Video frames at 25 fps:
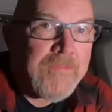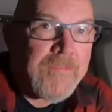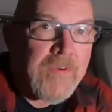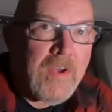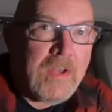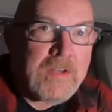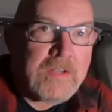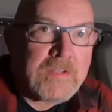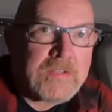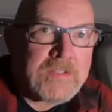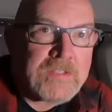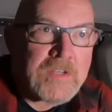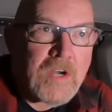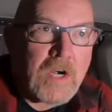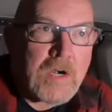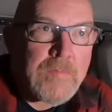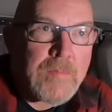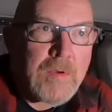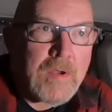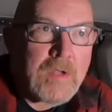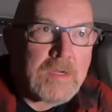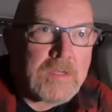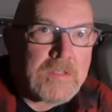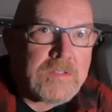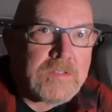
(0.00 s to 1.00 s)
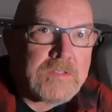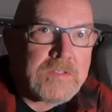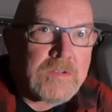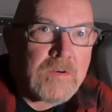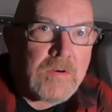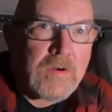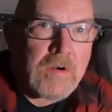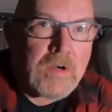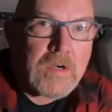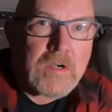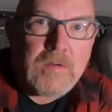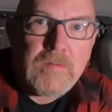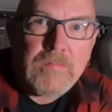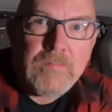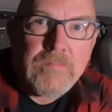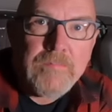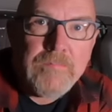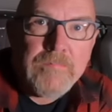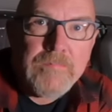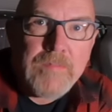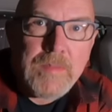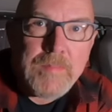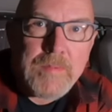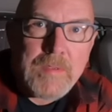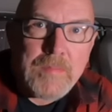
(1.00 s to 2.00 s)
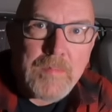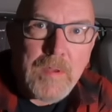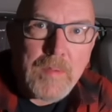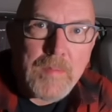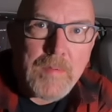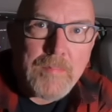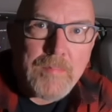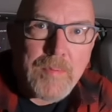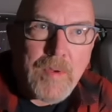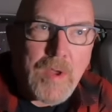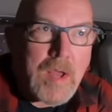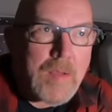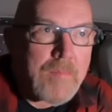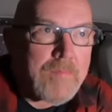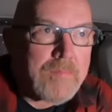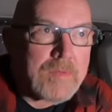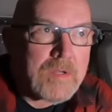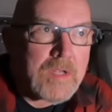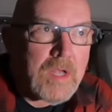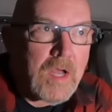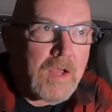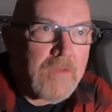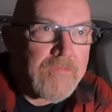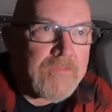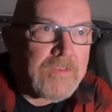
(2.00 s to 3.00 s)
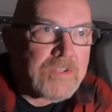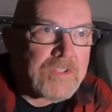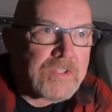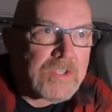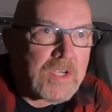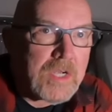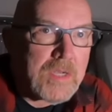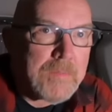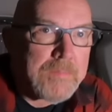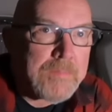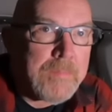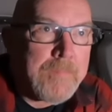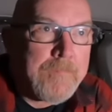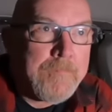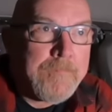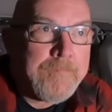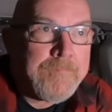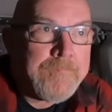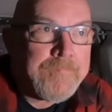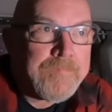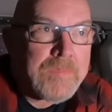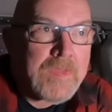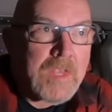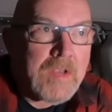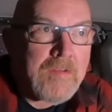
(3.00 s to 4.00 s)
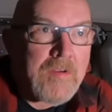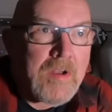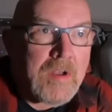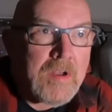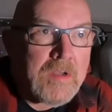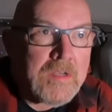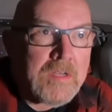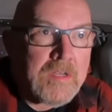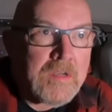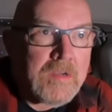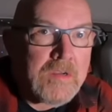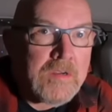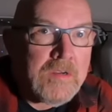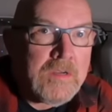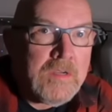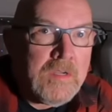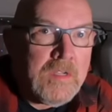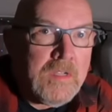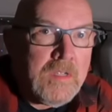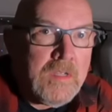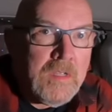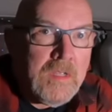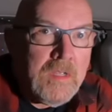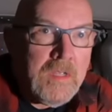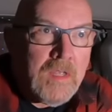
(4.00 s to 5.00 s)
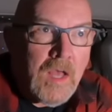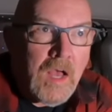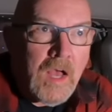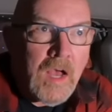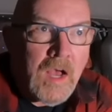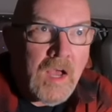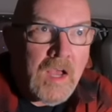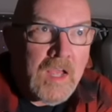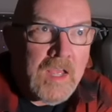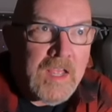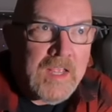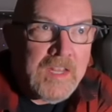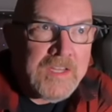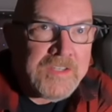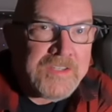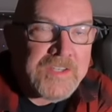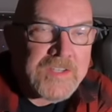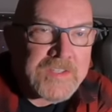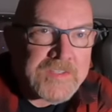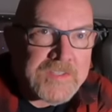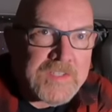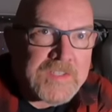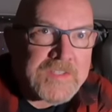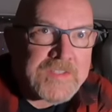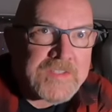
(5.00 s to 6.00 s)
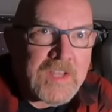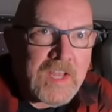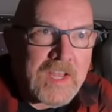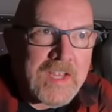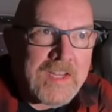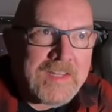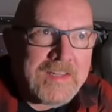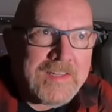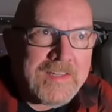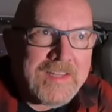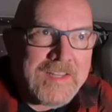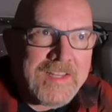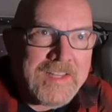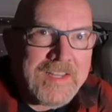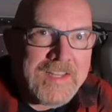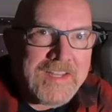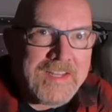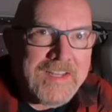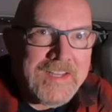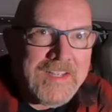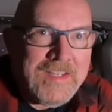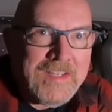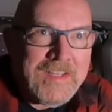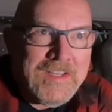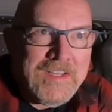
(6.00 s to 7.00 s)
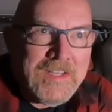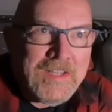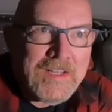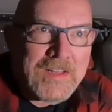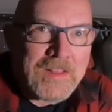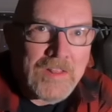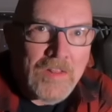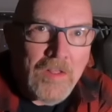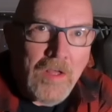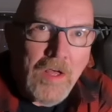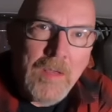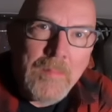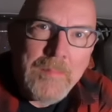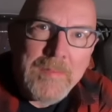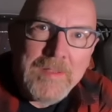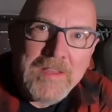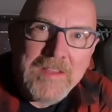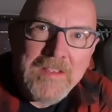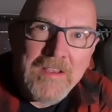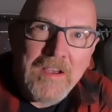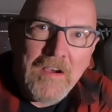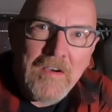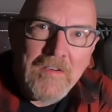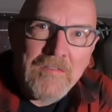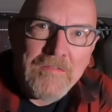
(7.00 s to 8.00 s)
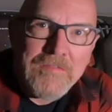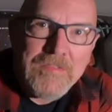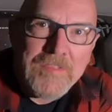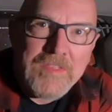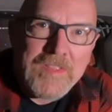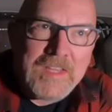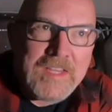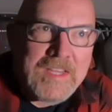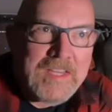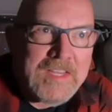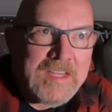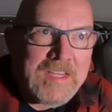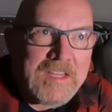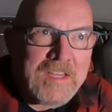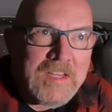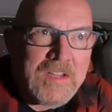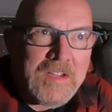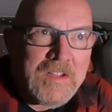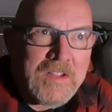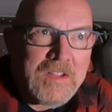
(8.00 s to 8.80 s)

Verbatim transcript: find a Starbucks or maybe a mom and pop coffee shop around here, uh, just inside the lobby of the